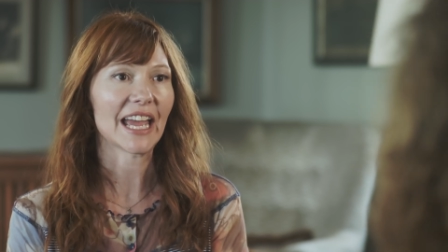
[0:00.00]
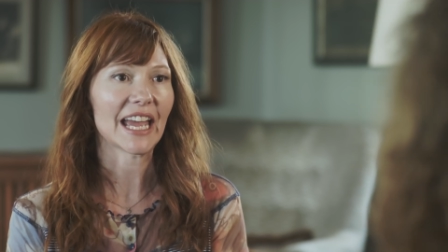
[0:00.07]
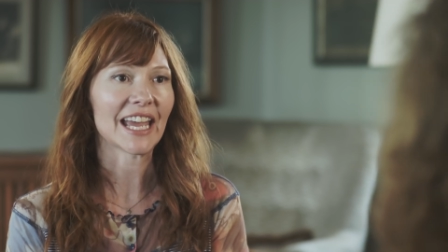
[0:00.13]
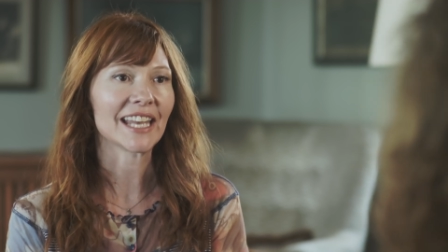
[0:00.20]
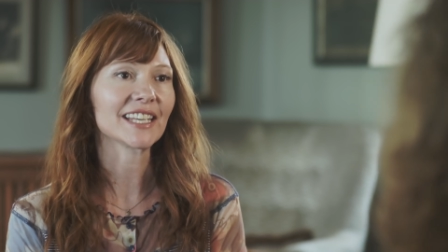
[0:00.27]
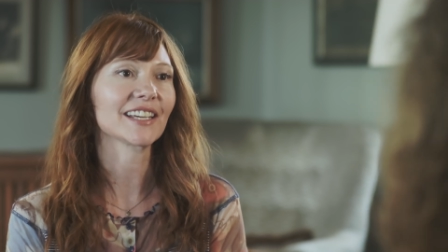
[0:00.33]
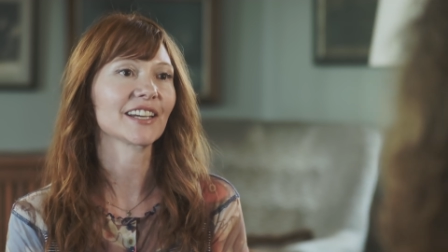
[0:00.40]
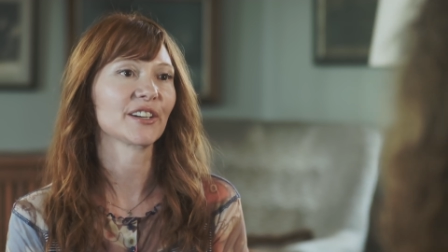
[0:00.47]

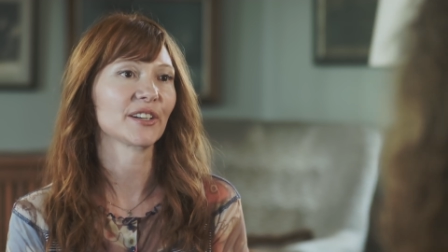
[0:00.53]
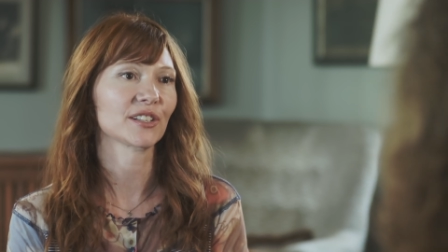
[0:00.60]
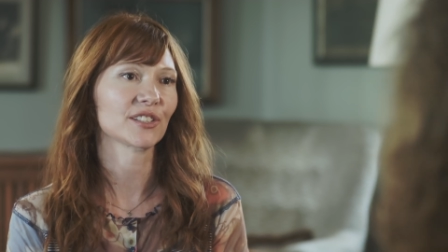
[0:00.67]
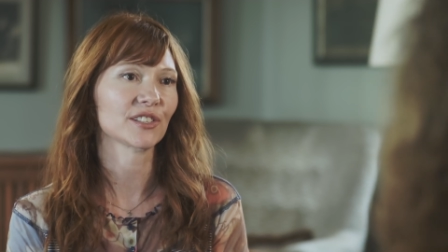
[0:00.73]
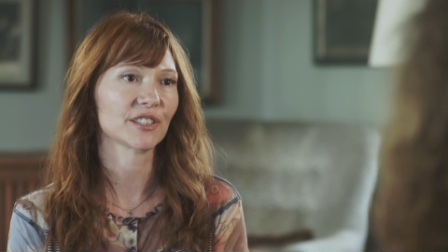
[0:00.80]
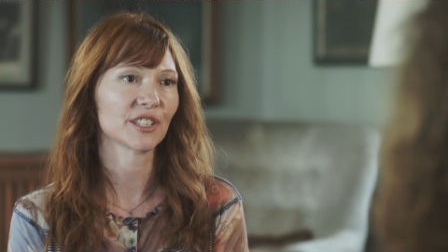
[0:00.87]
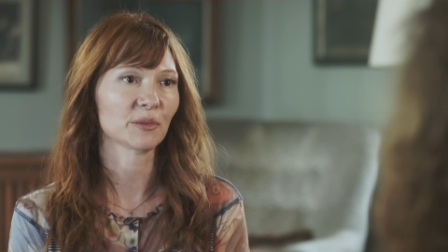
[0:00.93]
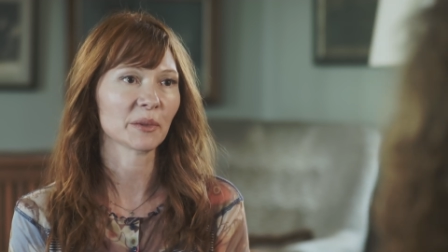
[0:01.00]
any character
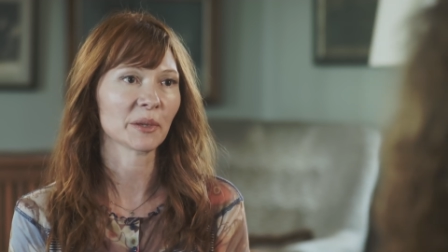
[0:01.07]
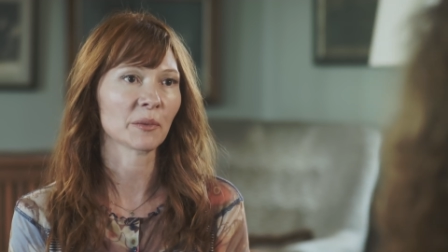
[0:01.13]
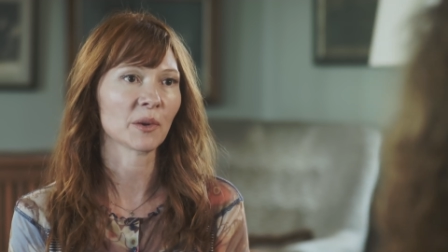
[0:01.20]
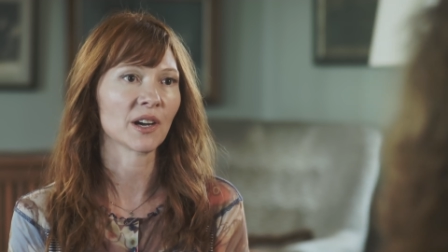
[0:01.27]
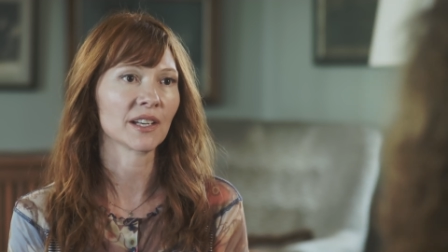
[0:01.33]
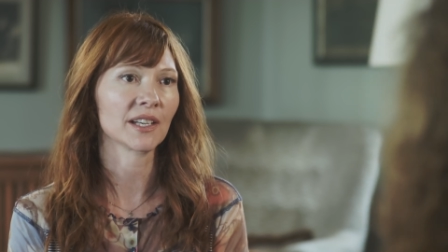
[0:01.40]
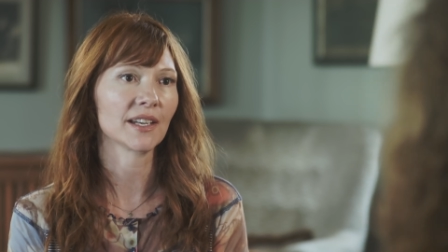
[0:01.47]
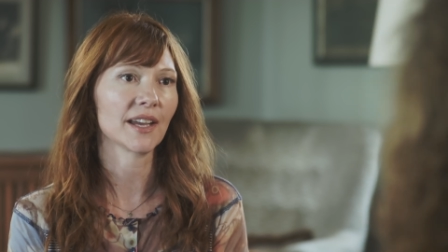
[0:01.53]
that we
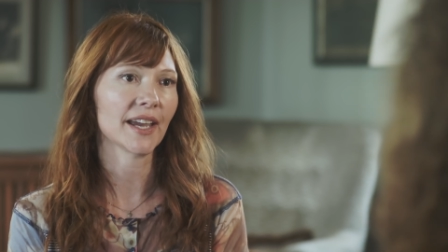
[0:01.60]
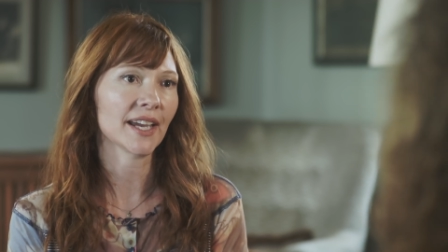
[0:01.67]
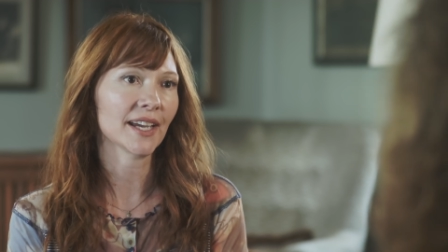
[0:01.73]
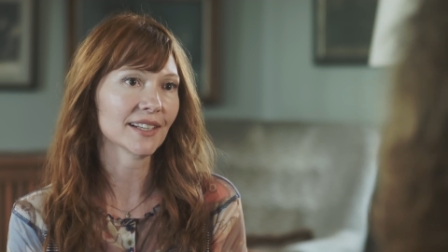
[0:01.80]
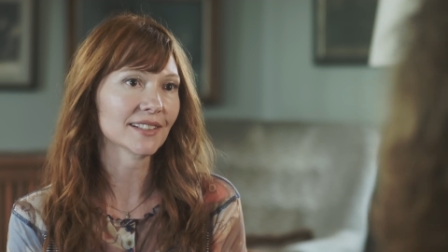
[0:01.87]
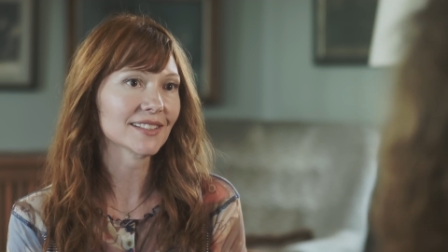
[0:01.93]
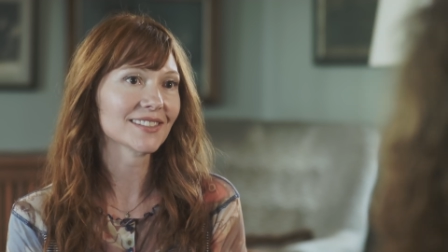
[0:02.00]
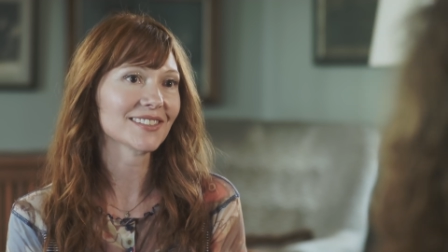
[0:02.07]
want
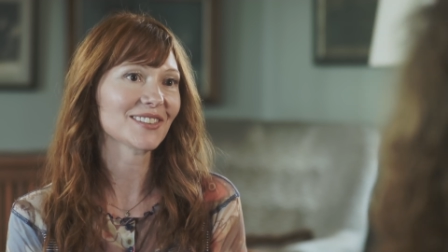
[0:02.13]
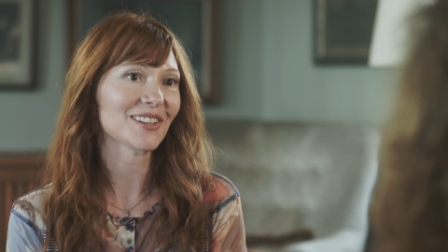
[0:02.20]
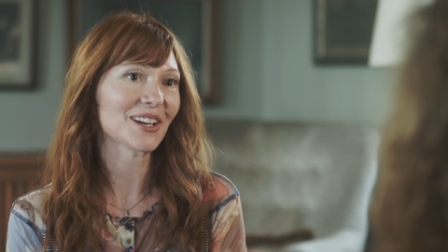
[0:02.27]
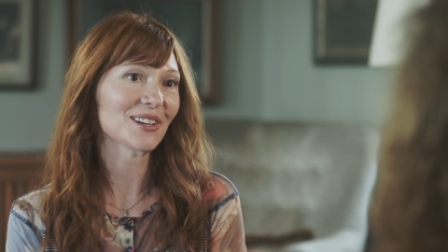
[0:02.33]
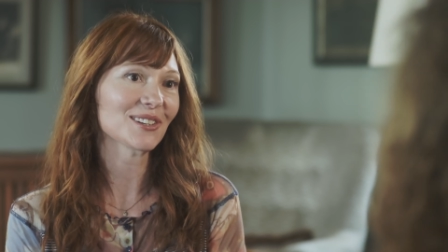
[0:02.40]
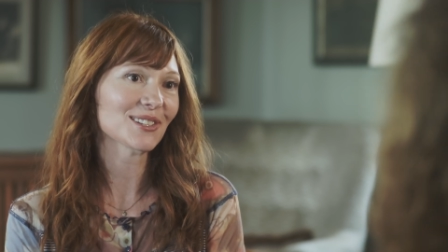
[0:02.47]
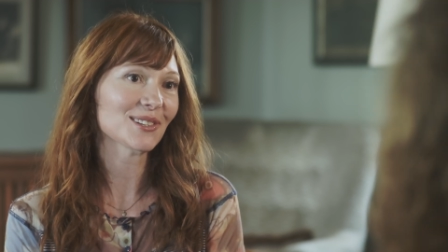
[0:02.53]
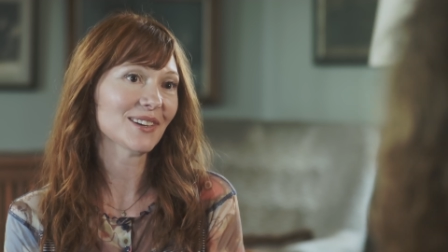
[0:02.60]
and they
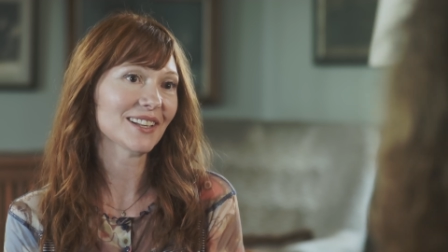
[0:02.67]
also